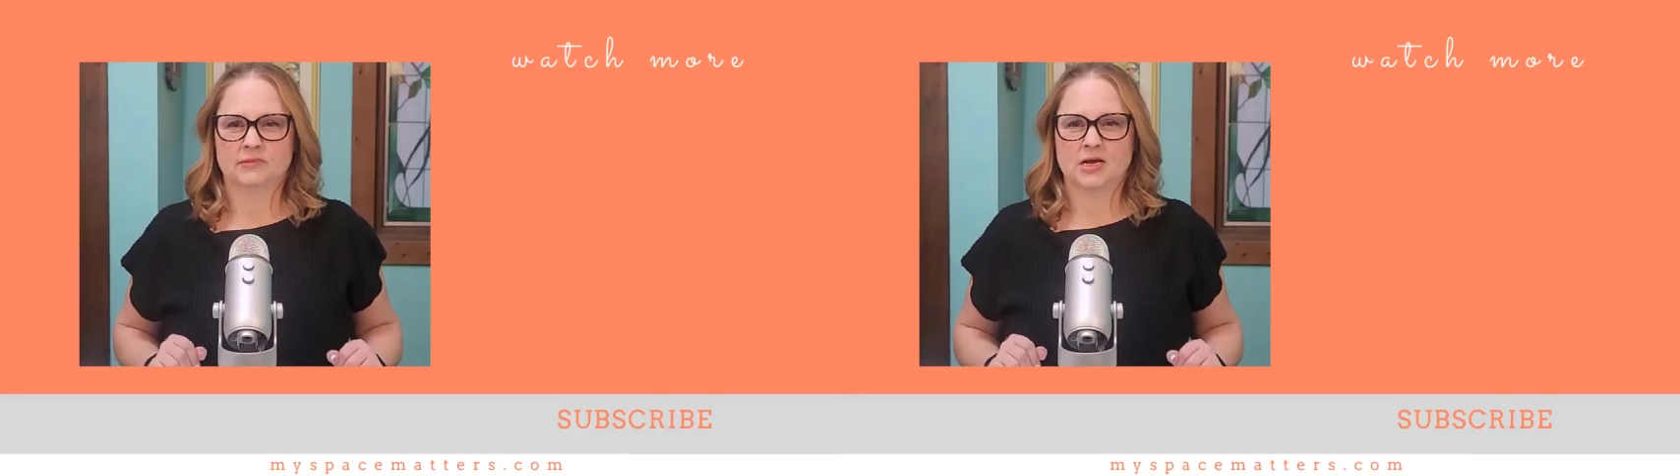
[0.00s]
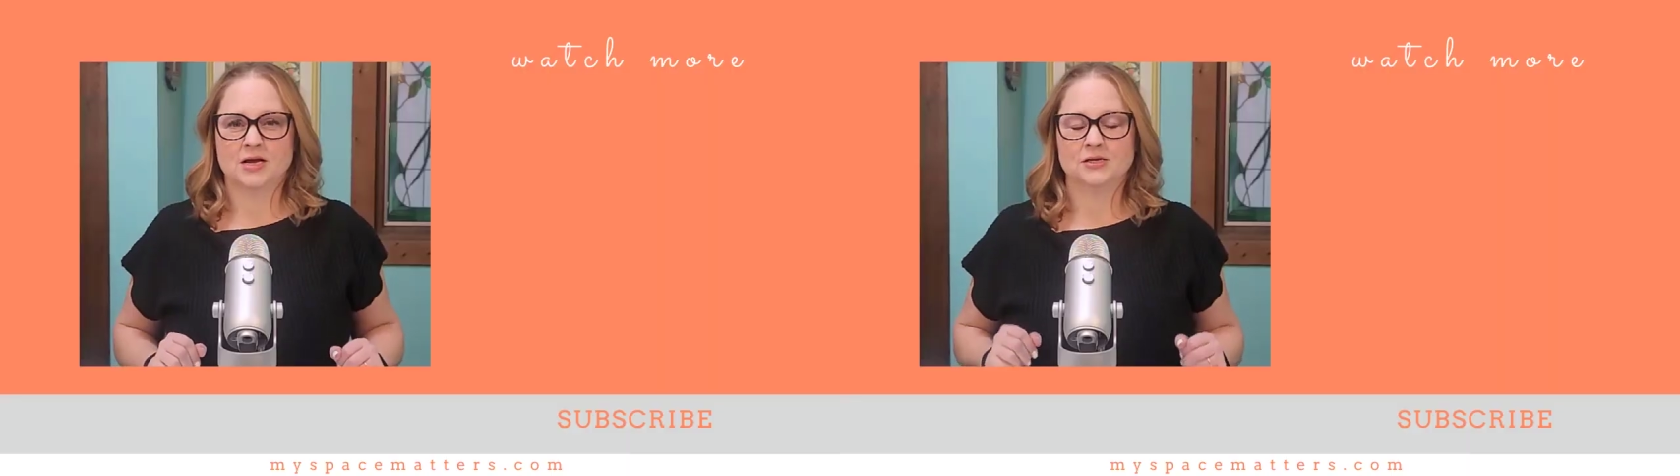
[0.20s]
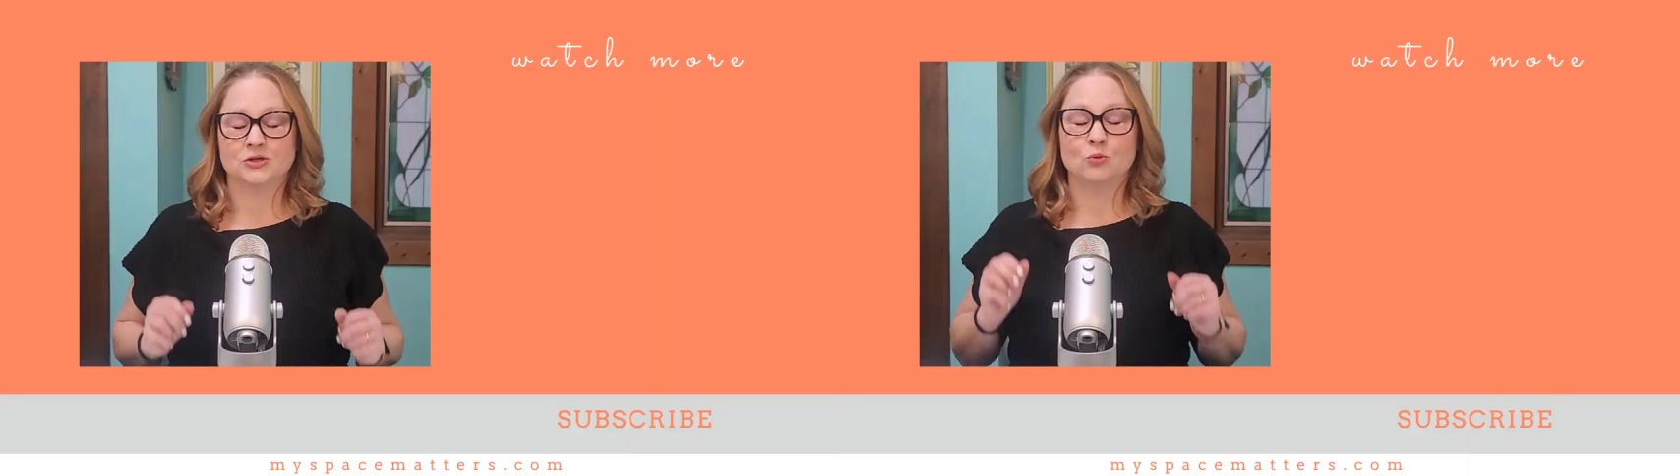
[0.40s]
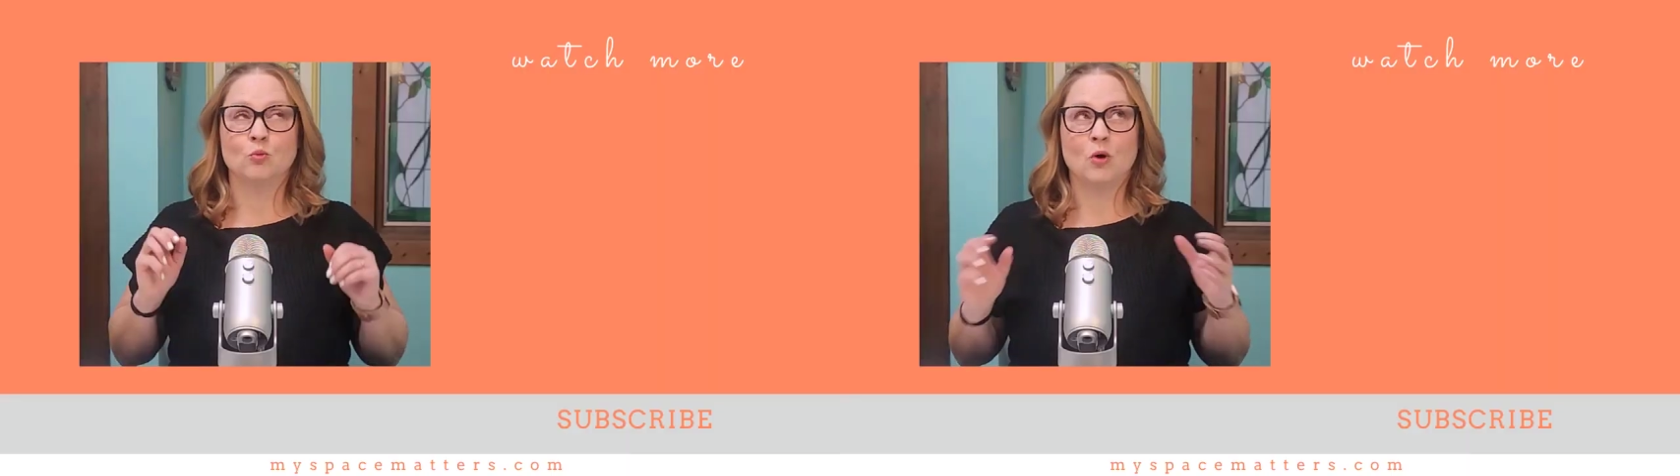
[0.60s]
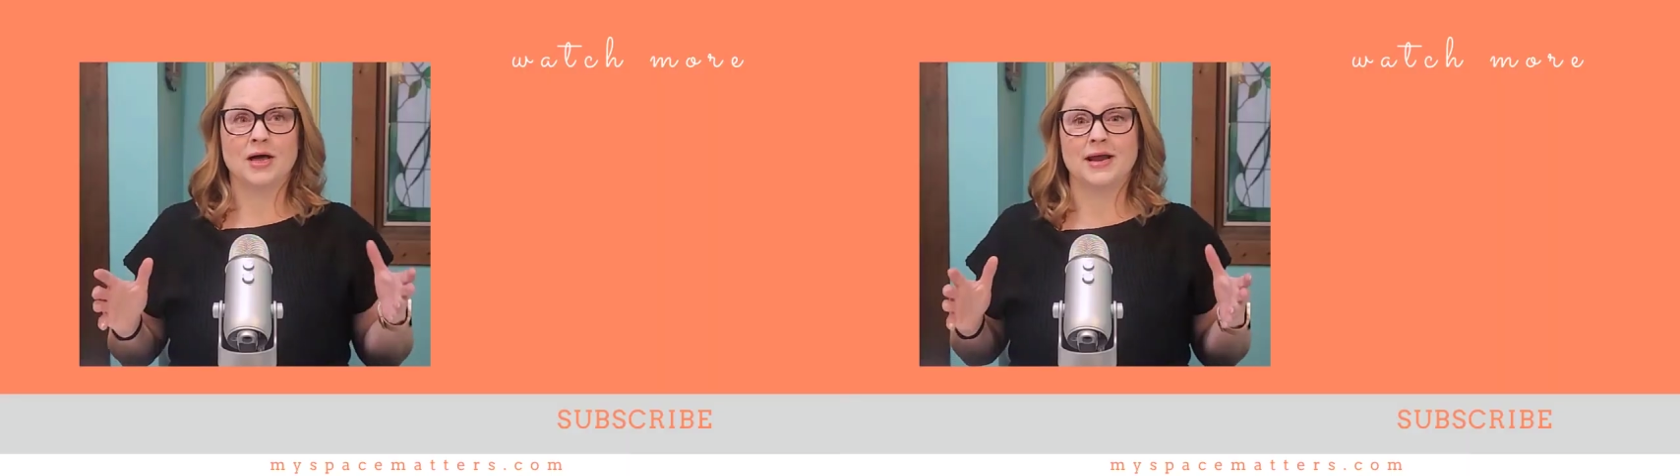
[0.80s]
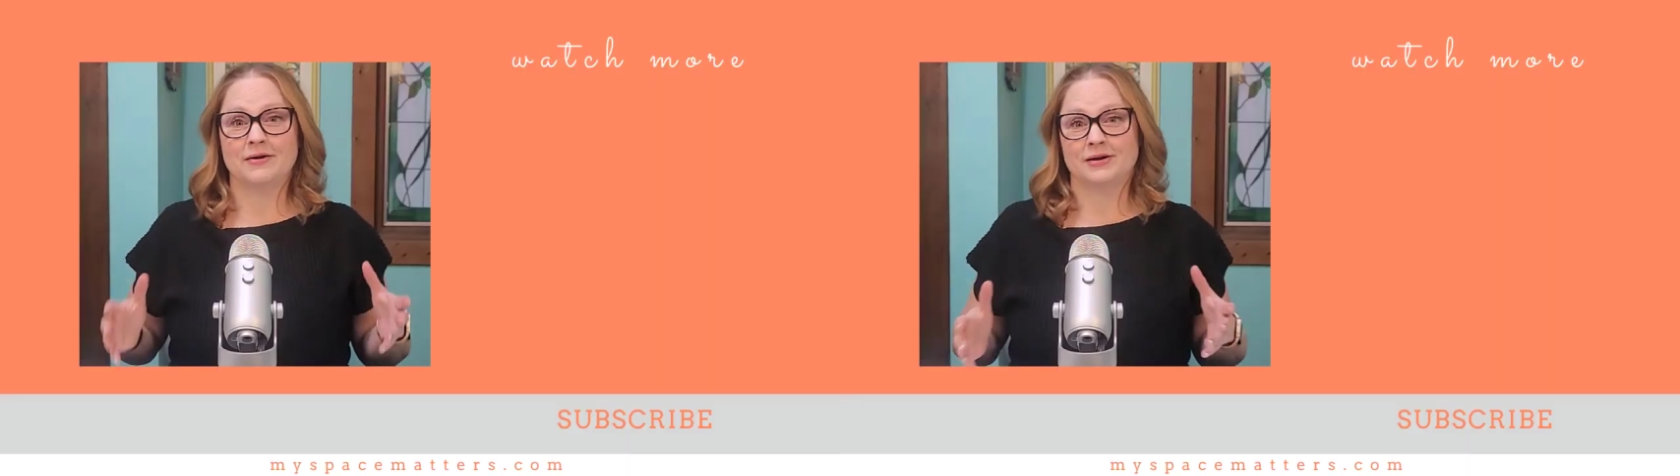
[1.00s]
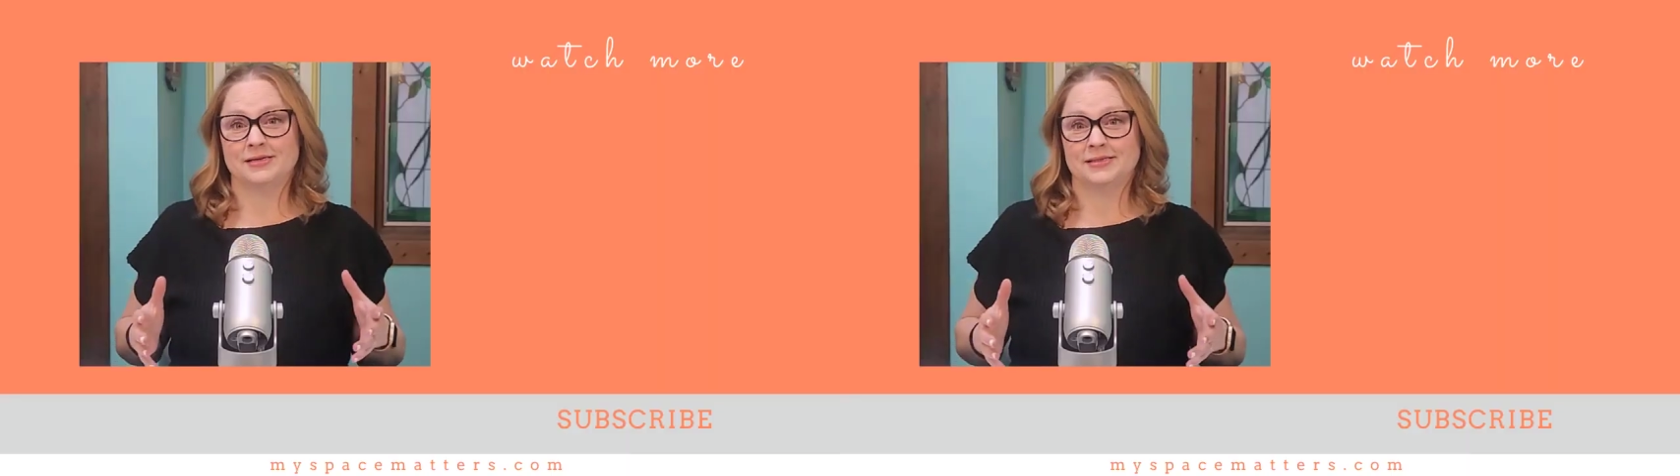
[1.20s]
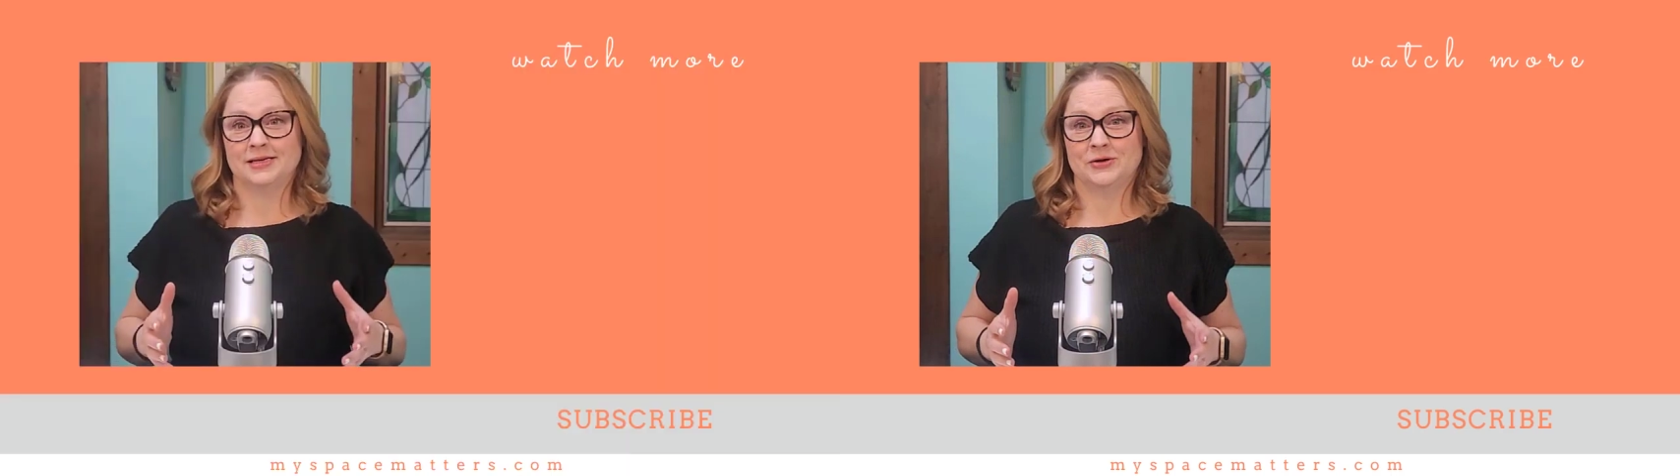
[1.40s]
So what areas
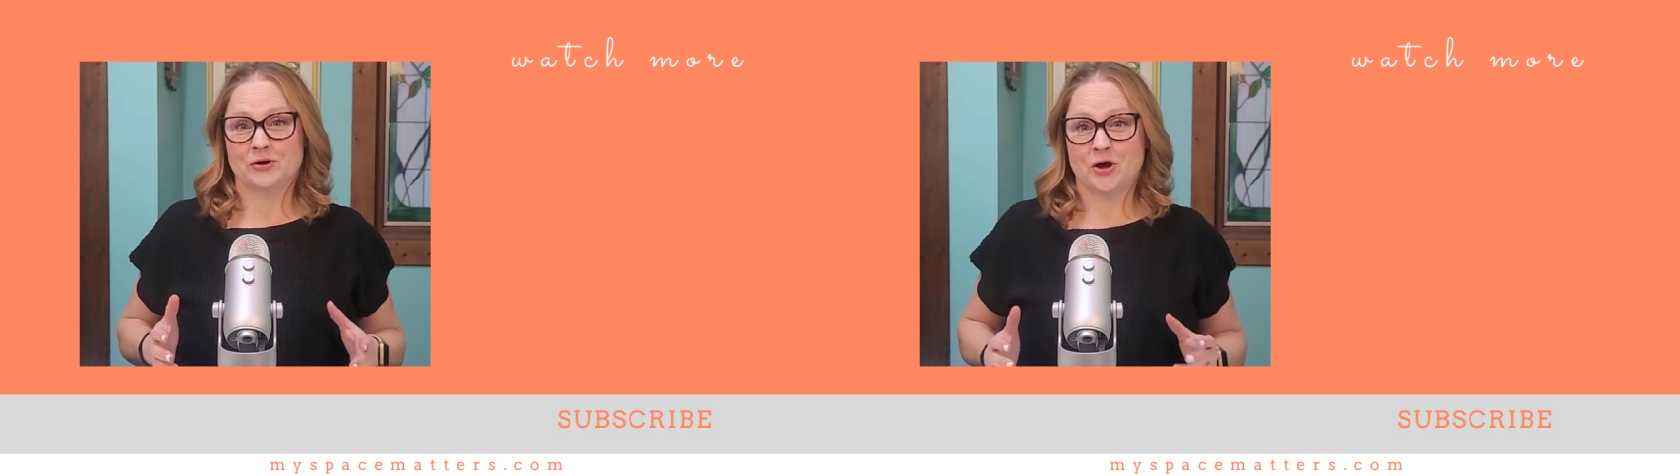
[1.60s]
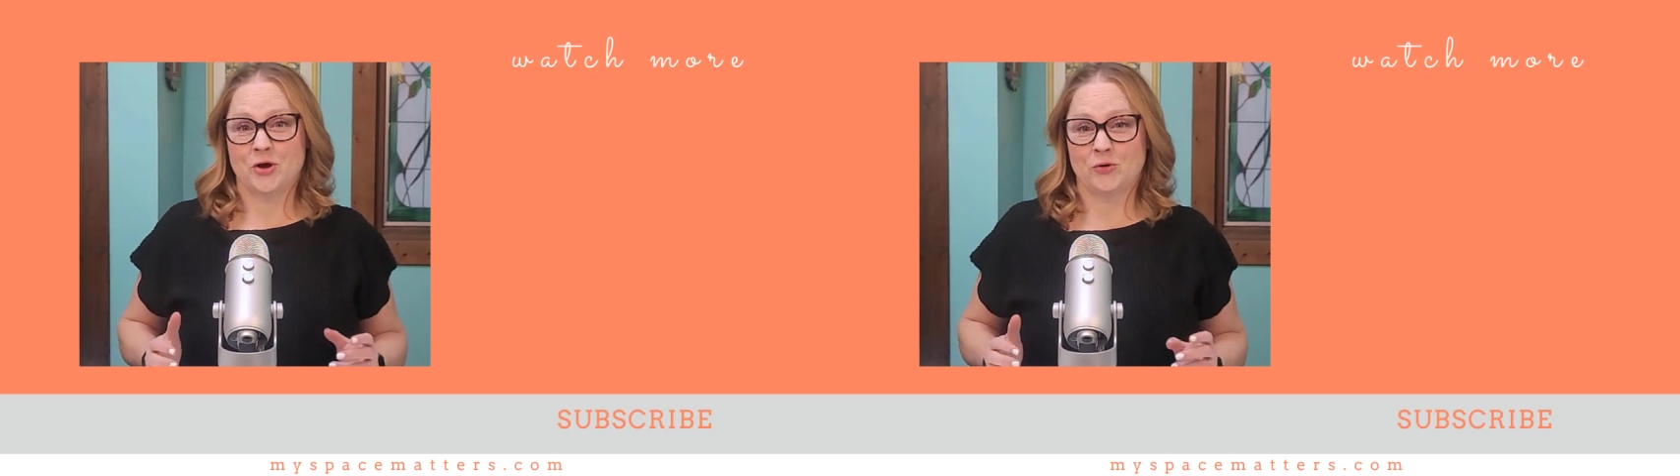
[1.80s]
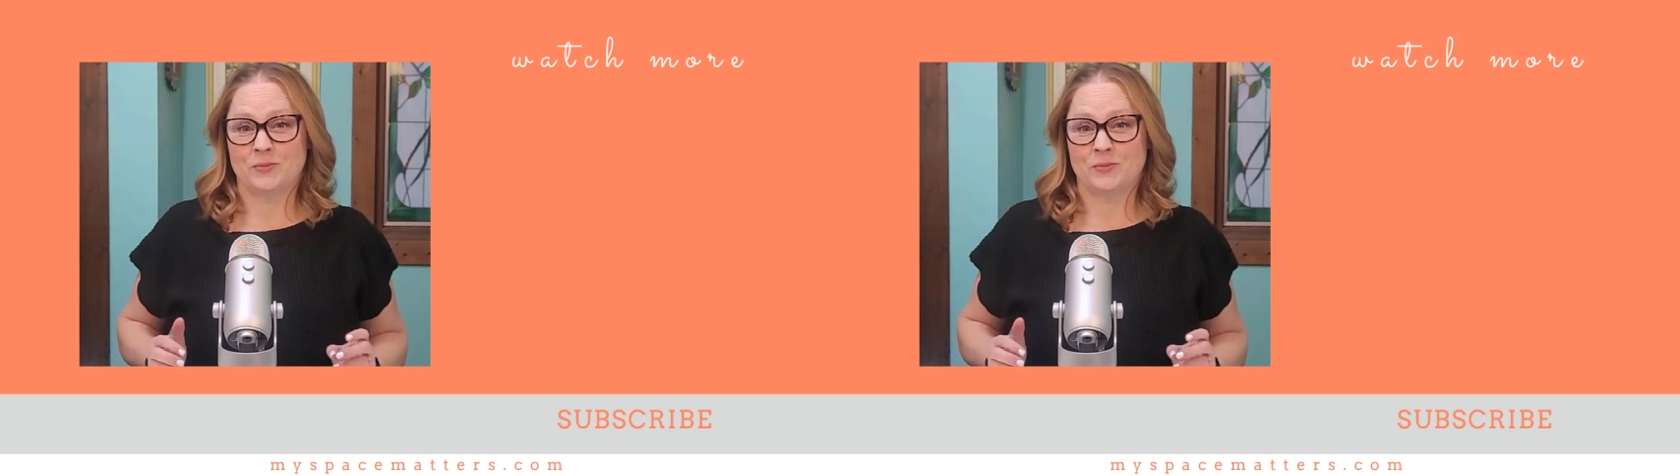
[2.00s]
in your home